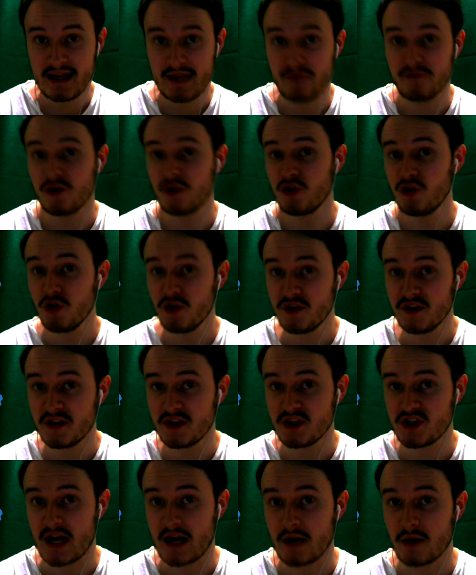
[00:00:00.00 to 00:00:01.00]
If you're new to
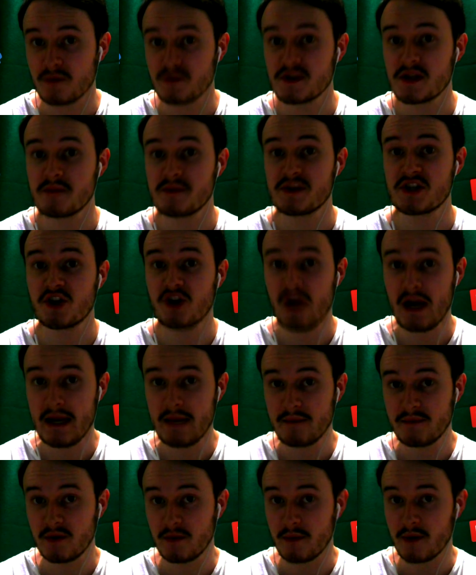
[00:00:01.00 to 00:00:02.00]
the channel,
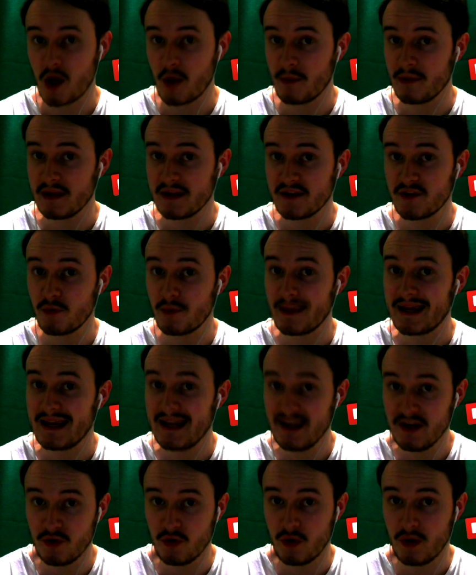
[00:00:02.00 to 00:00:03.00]
subscribe to become a Little Big
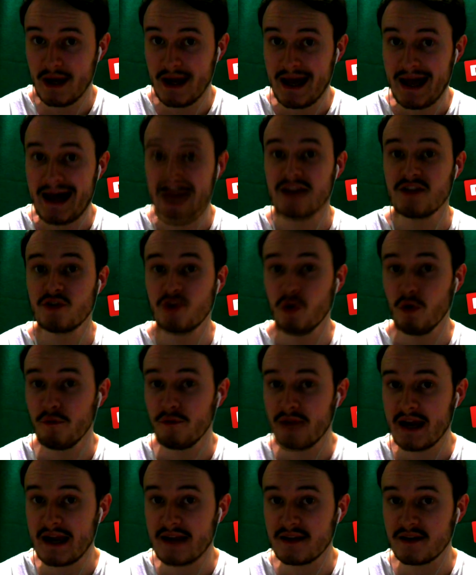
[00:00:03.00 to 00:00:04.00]
Hero, and don't
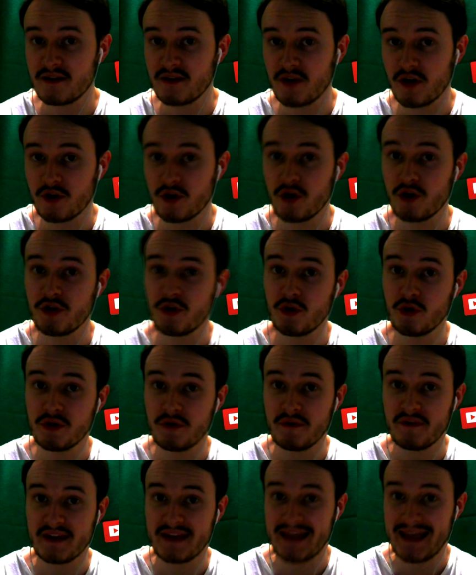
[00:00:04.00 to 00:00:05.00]
forget to turn on the
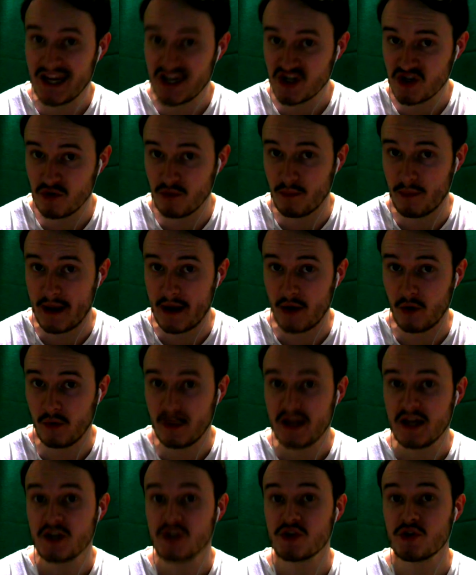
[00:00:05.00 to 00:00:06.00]
notification bell
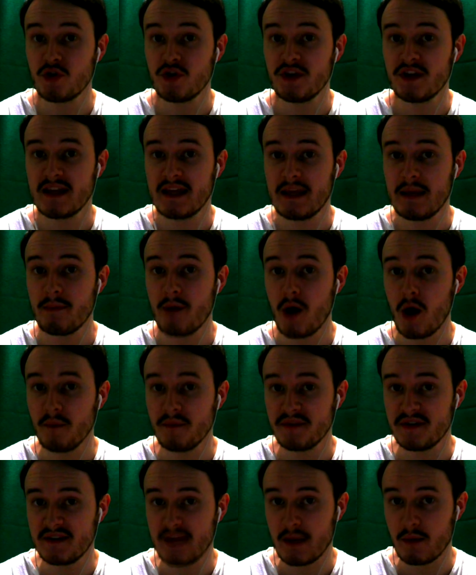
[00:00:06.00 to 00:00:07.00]
so you can keep
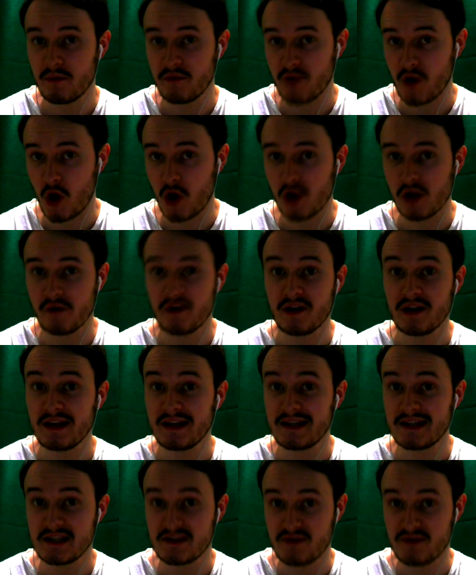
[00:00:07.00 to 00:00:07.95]
up to date with all of our latest